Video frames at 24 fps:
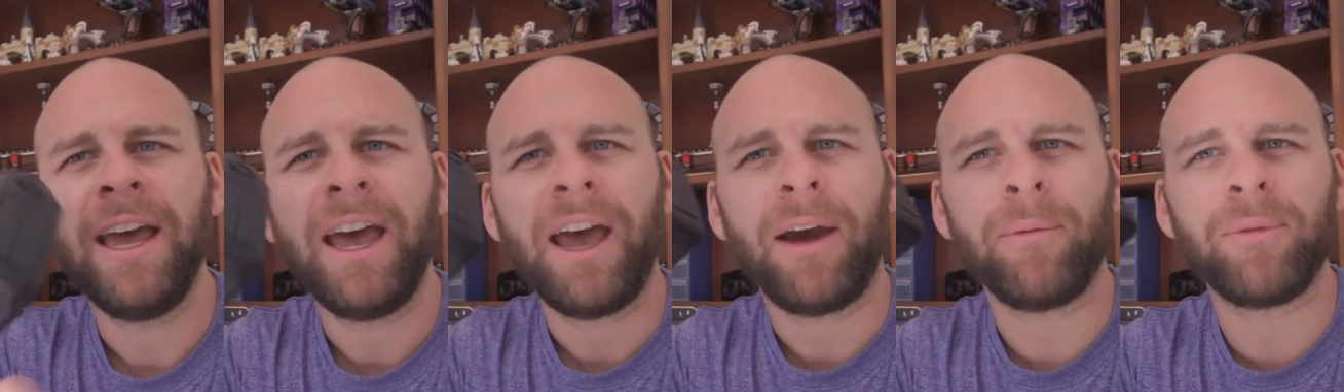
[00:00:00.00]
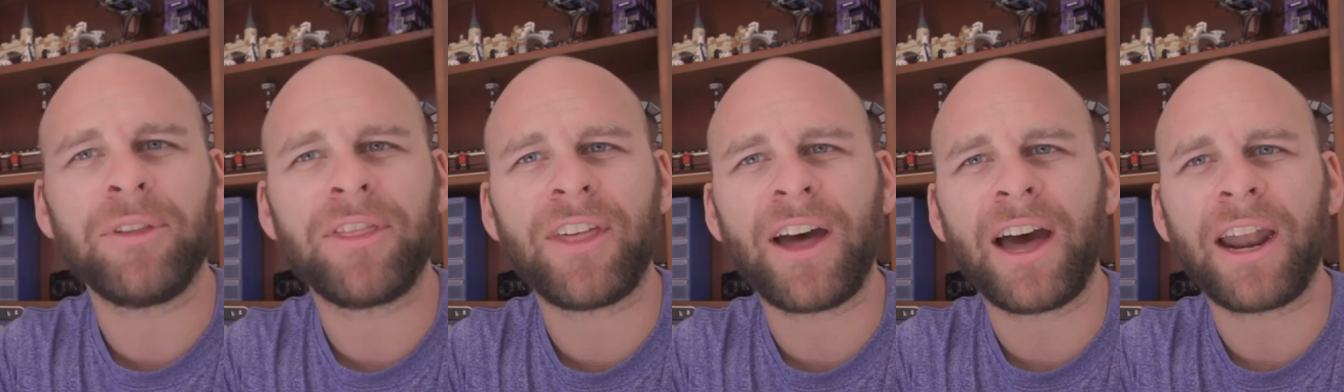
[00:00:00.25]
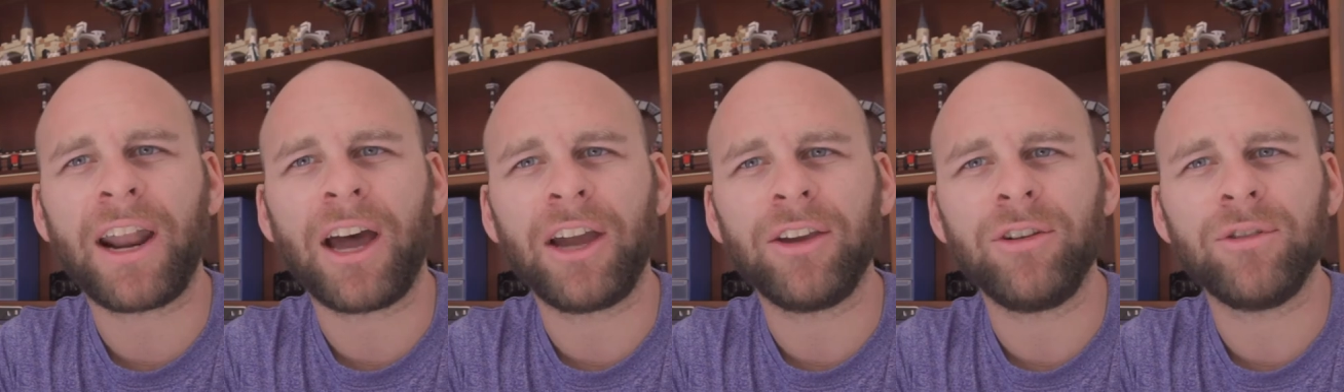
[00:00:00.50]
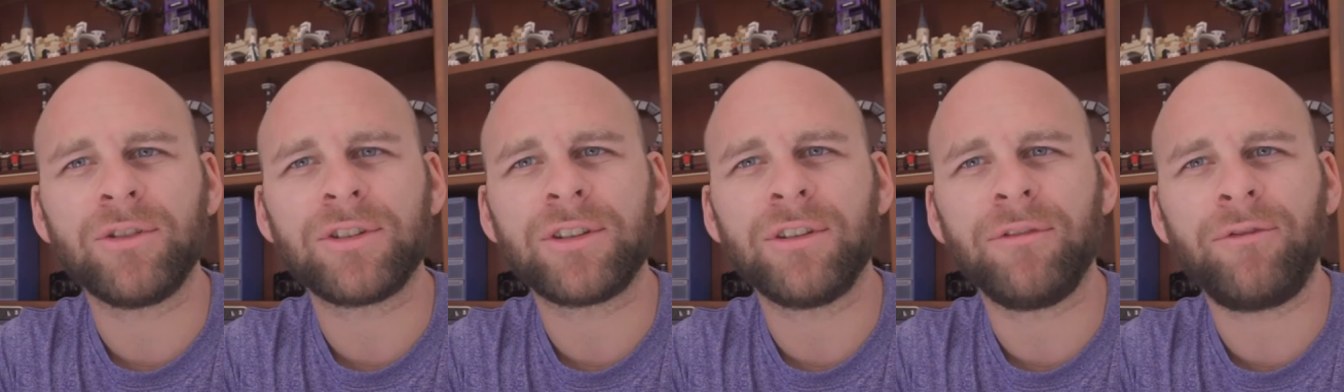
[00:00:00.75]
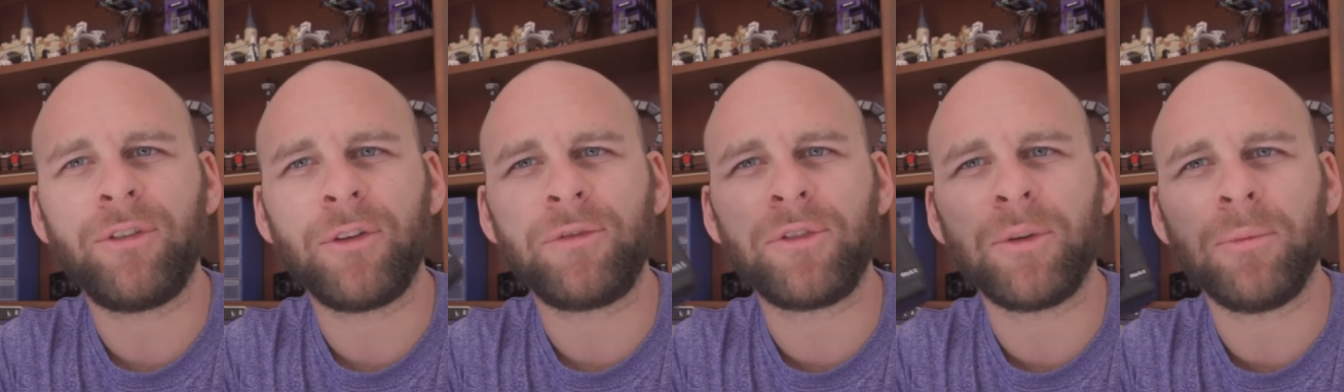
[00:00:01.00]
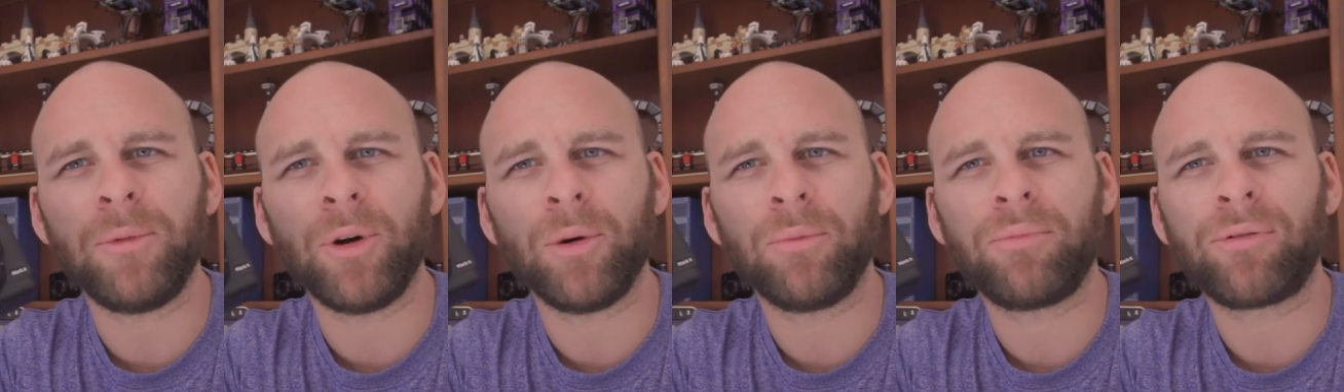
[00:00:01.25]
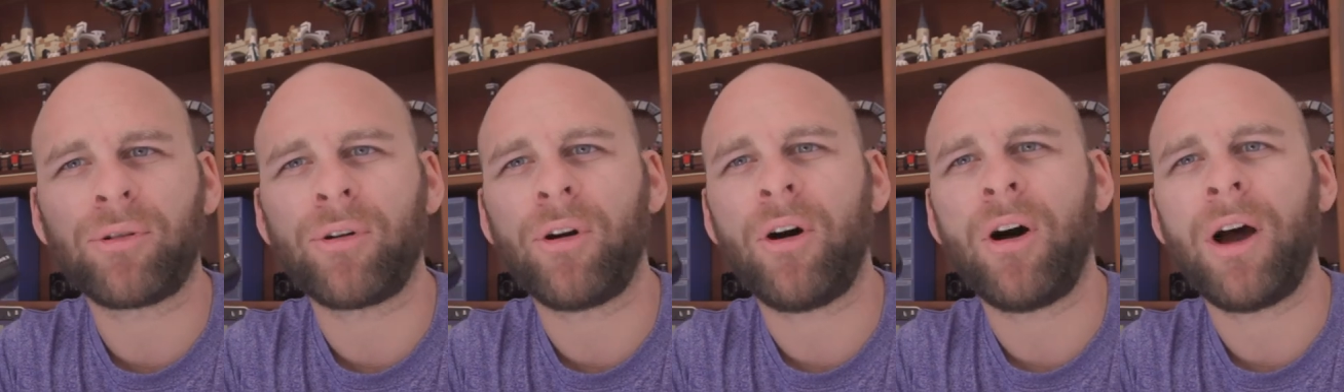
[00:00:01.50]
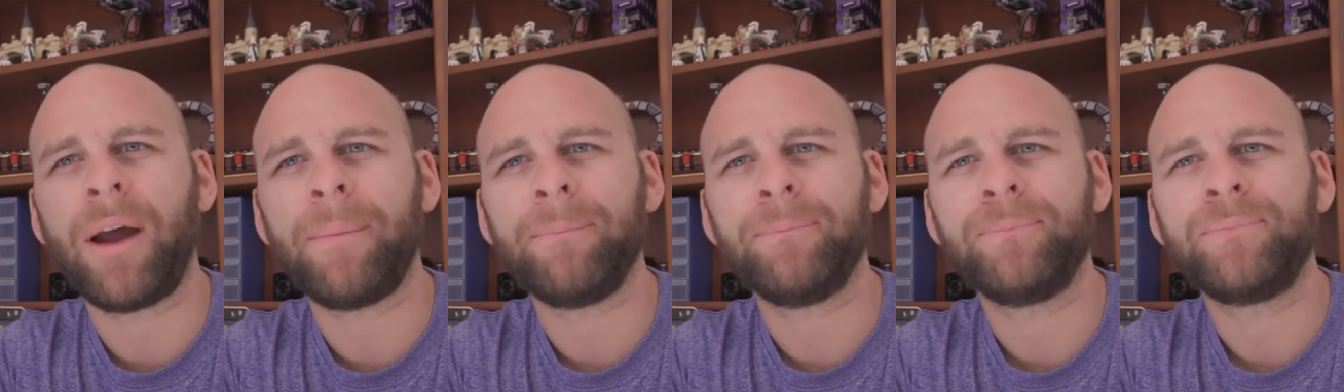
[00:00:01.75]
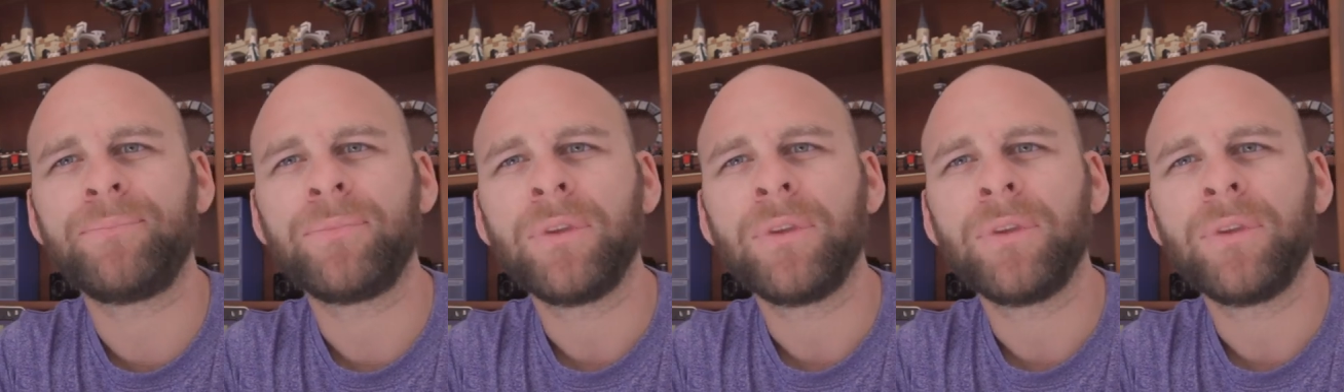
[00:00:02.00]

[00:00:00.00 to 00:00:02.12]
And with that, I used the 50mm prime.